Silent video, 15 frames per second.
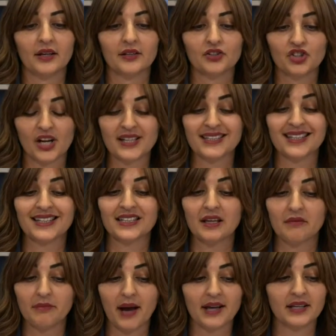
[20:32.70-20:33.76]
just as the
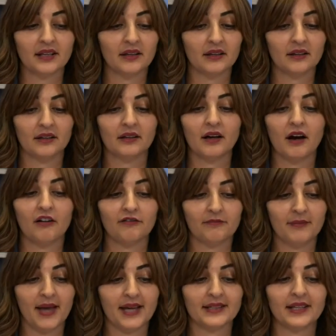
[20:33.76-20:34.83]
body of
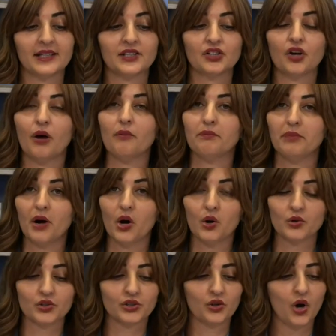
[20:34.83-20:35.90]
man is
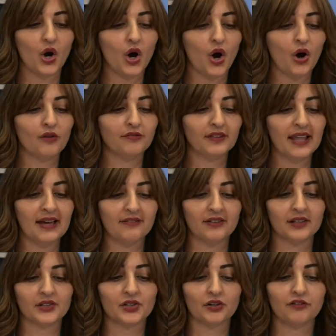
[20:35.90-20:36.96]
composed of
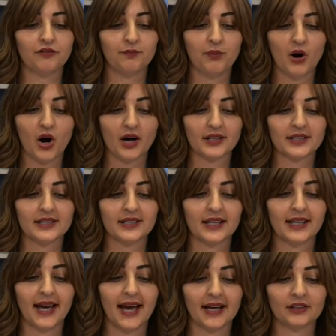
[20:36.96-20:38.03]
levels of parts
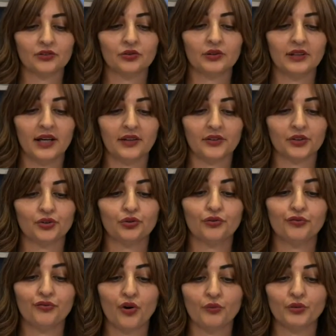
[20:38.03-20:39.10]
that act together to
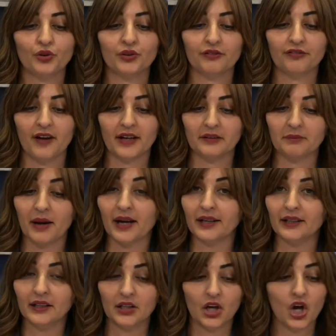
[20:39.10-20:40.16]
form unified
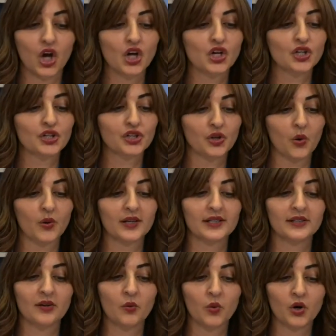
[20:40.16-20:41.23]
body, so
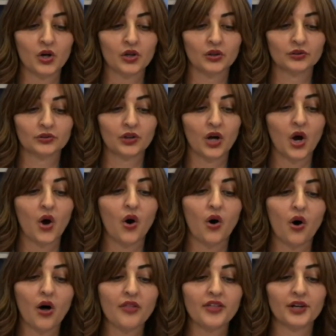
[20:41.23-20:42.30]
is the world.
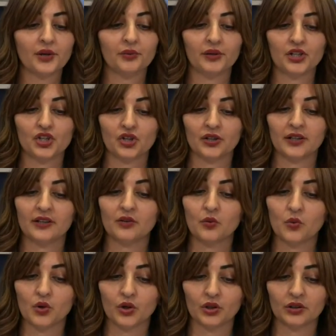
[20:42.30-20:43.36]
All the creatures in the
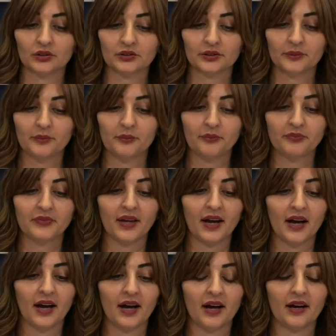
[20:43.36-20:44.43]
world
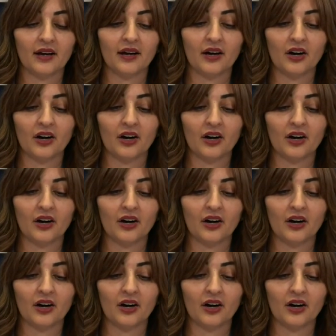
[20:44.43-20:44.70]
are